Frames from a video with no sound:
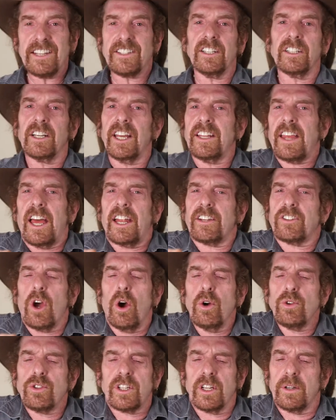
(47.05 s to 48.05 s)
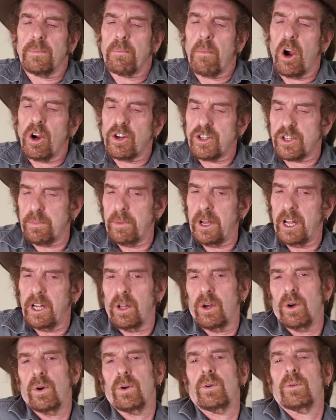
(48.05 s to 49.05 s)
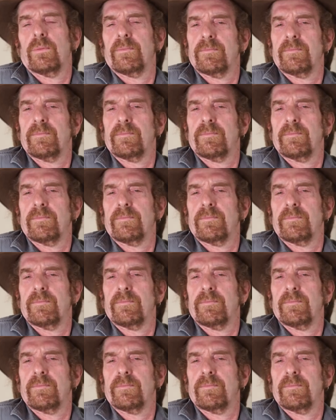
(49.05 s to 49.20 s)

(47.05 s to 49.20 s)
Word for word: still get that toasted marshmallow,